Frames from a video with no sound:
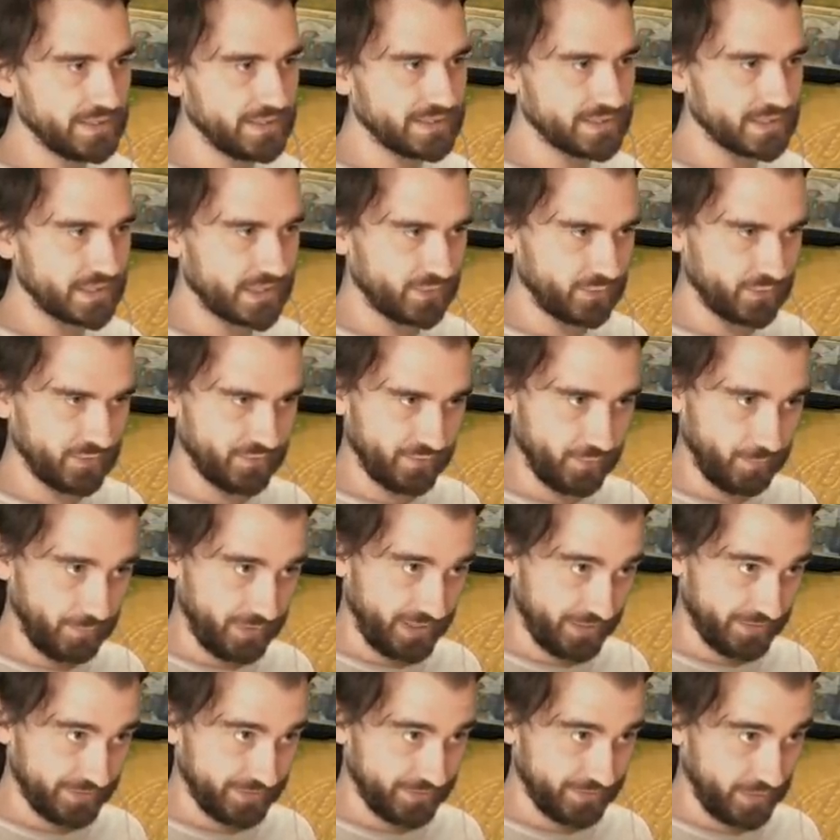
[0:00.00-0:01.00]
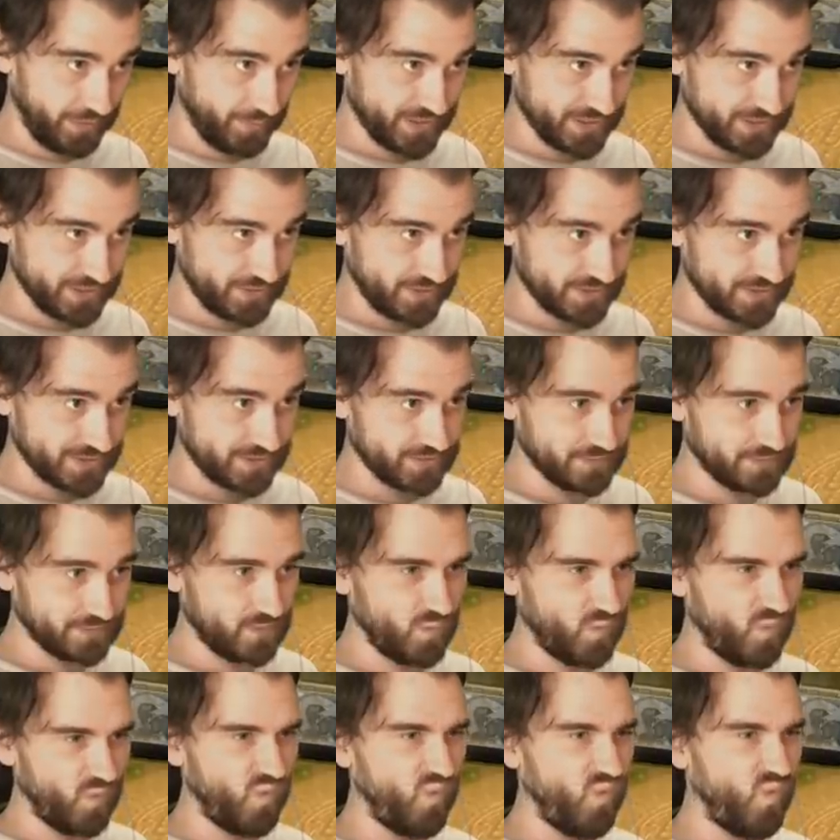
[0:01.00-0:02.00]
to get rid of the Parent of the Abyss also.
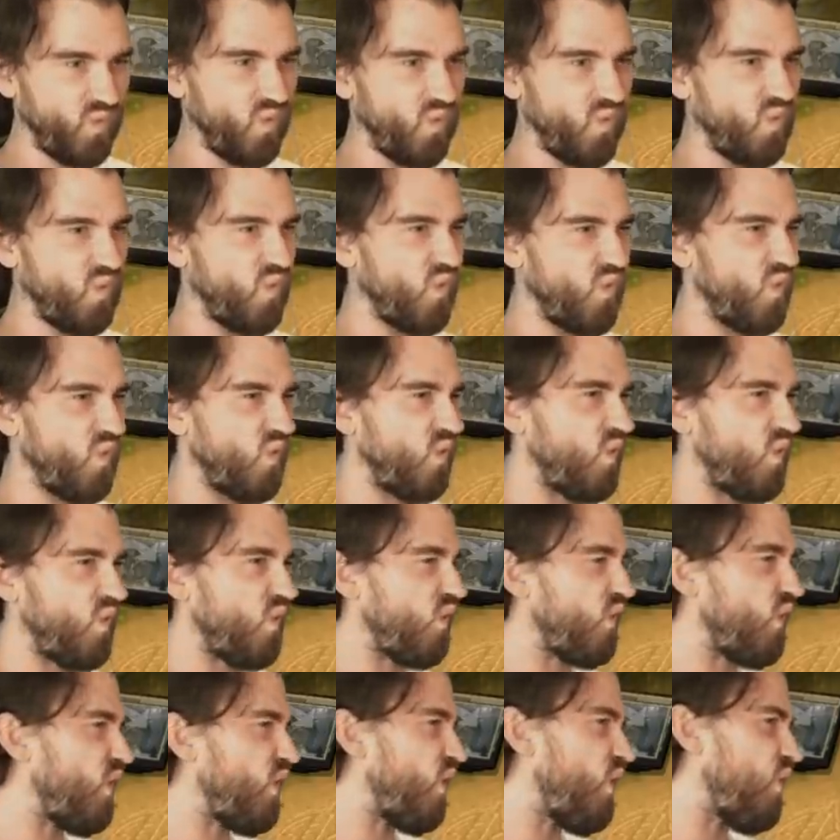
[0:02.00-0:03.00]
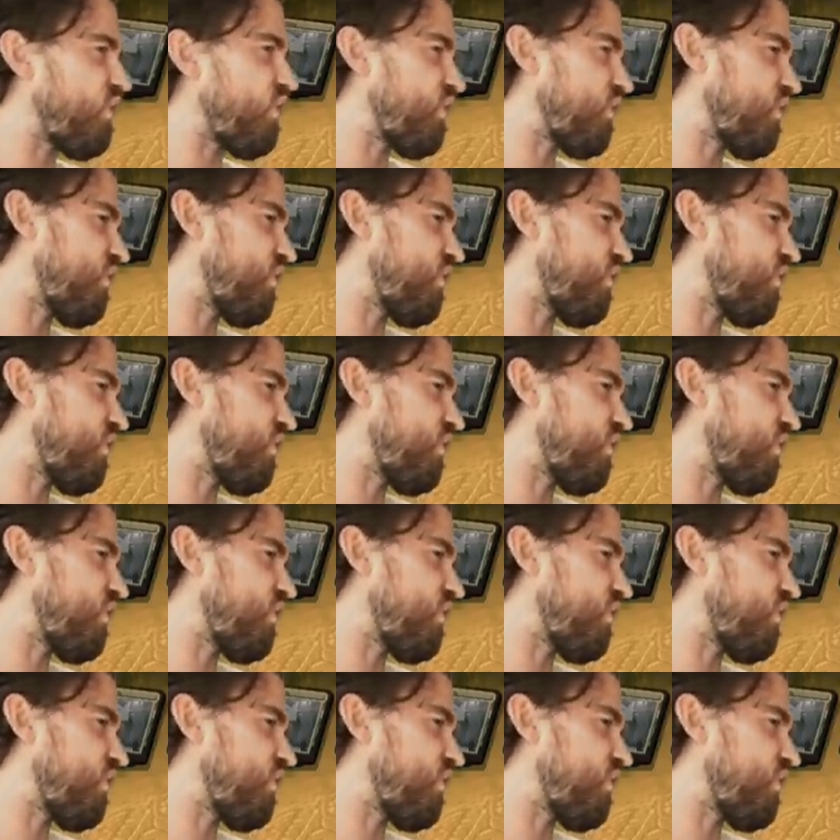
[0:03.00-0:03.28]
Ooh.